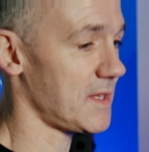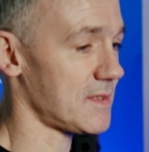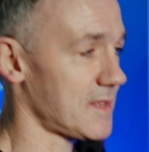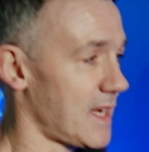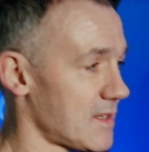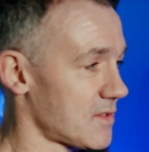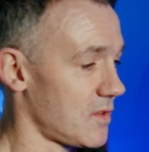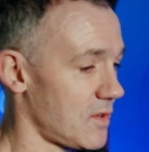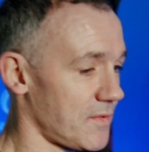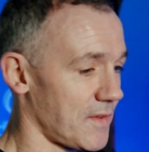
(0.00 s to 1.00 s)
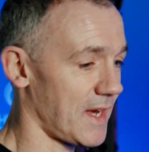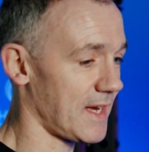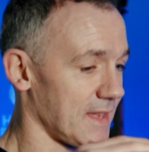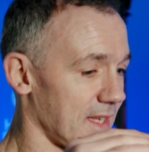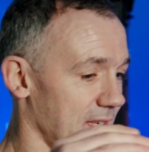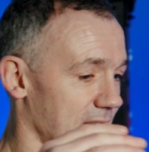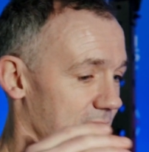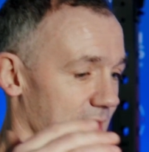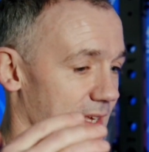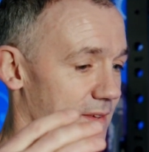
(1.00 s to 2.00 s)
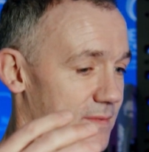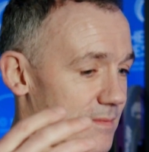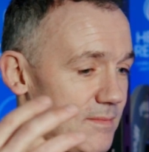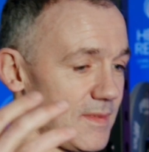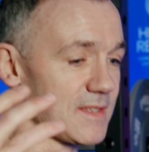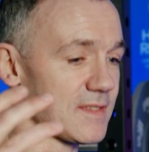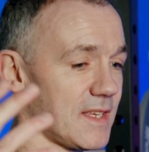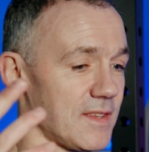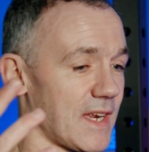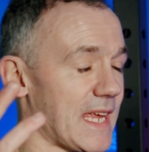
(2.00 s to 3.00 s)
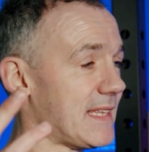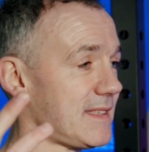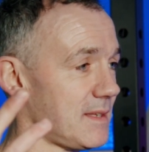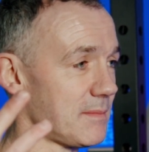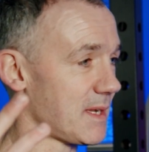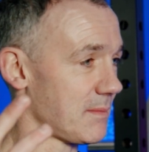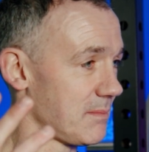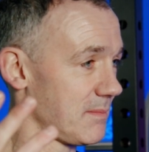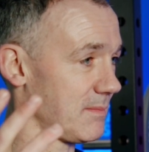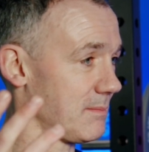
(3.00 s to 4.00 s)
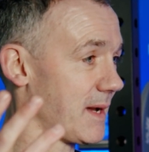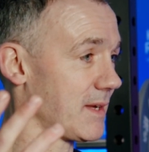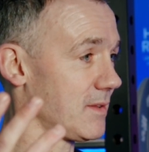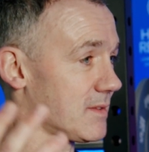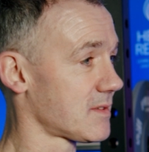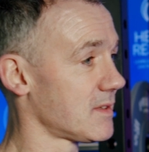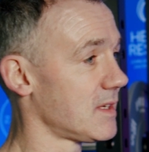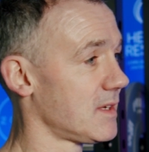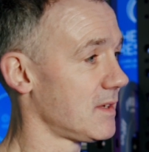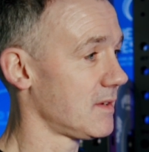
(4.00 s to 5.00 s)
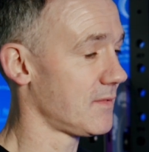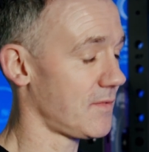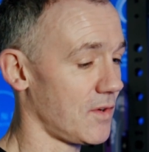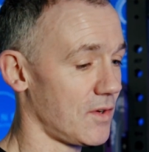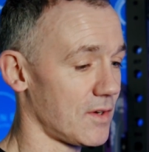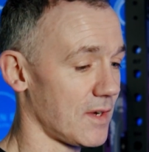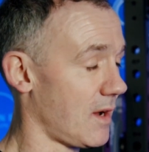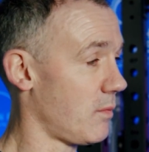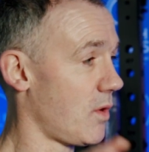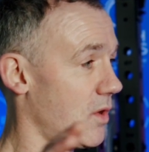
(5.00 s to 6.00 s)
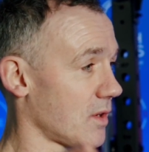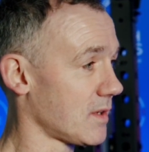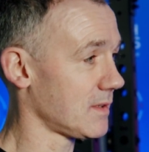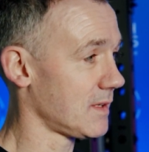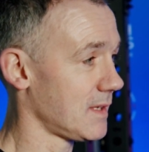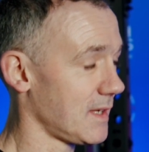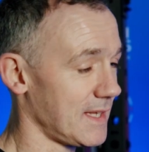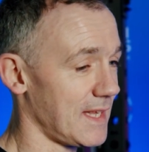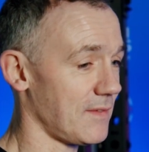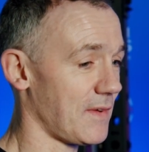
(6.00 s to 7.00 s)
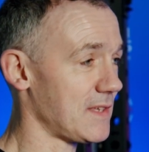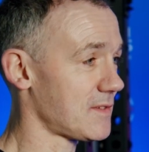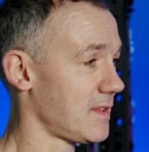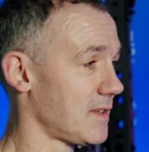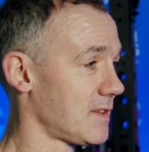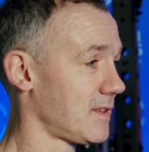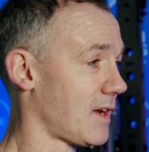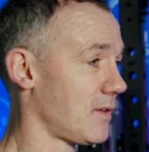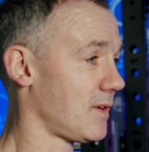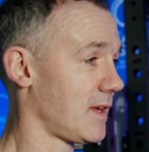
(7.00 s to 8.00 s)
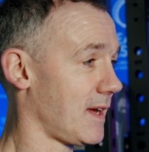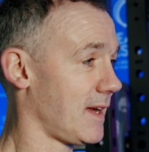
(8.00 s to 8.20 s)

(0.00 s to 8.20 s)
that starts off at let's say they're 18-minute miles for a walk, and then eventually they're down